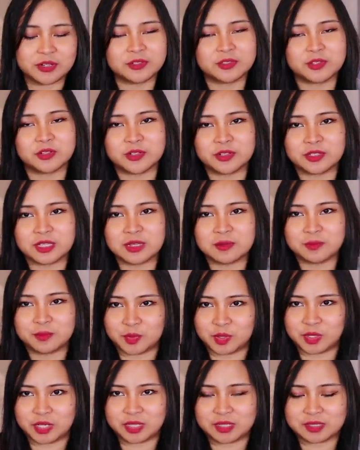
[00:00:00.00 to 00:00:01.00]
earned 13
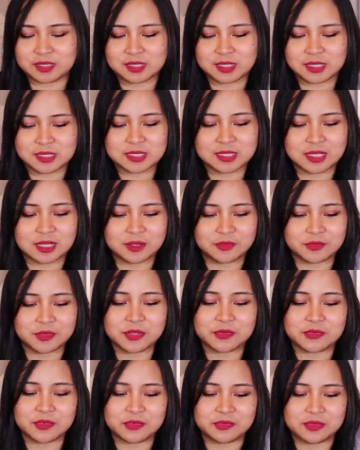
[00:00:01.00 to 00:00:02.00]
points instead of
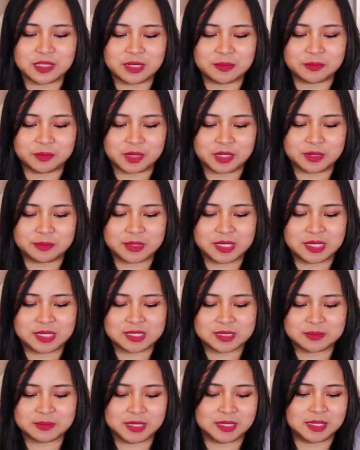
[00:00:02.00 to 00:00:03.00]
the 15
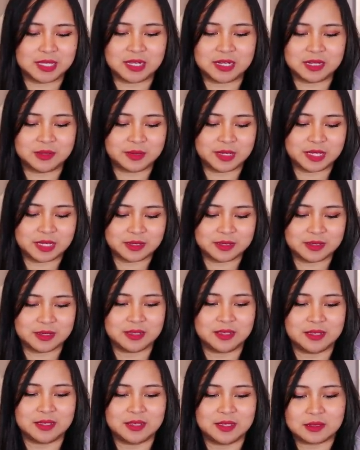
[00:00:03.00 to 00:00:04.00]
promise. But anyway,
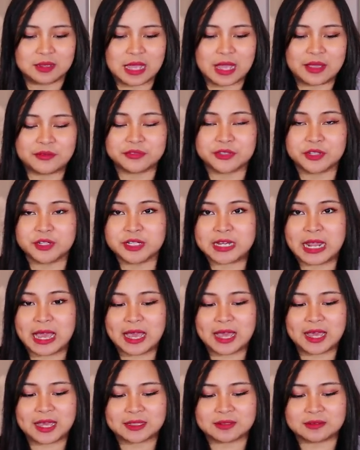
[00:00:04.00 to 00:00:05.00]
after
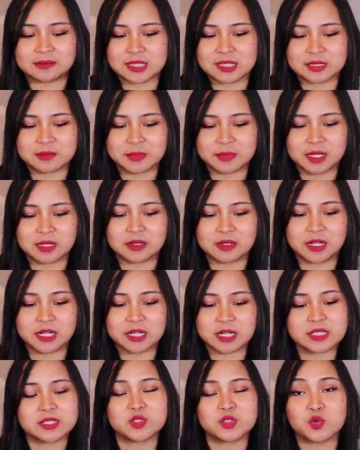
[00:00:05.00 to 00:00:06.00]
that is
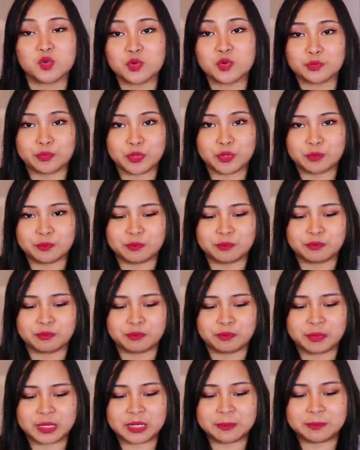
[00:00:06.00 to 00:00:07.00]
mag-resume
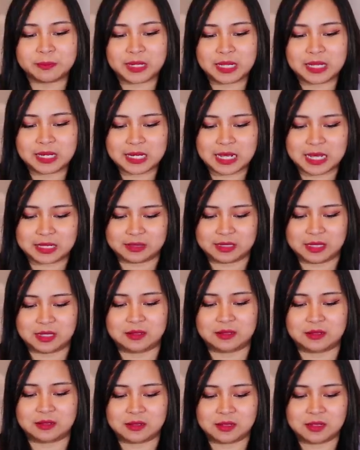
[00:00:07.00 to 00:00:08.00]
yung piniplay
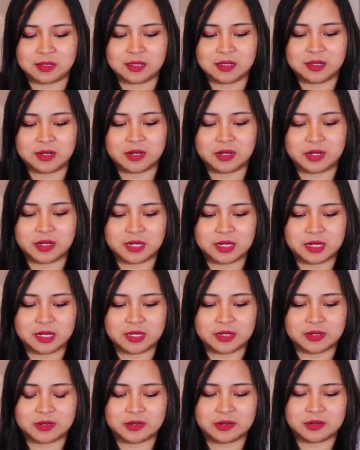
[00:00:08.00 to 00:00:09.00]
natin
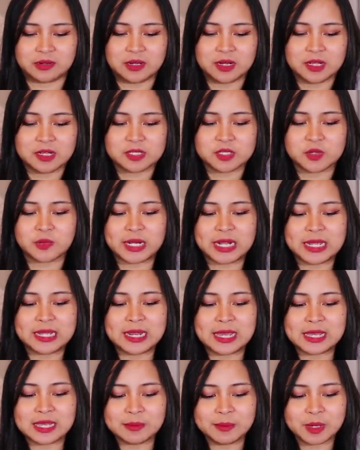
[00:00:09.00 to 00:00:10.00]
earlier. So what I
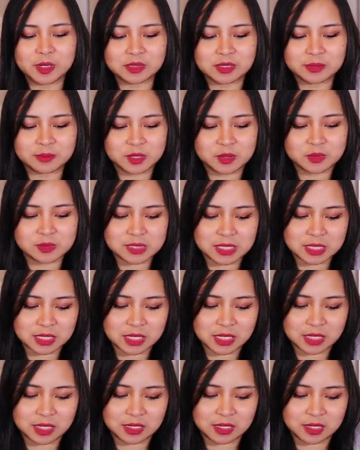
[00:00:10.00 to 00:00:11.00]
like about the music
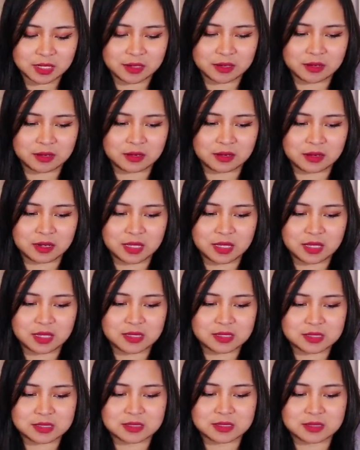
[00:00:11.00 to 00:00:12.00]
here
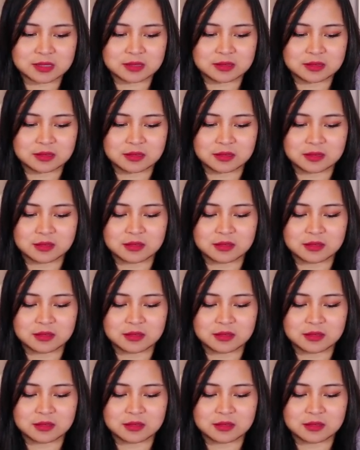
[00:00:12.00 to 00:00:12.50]
is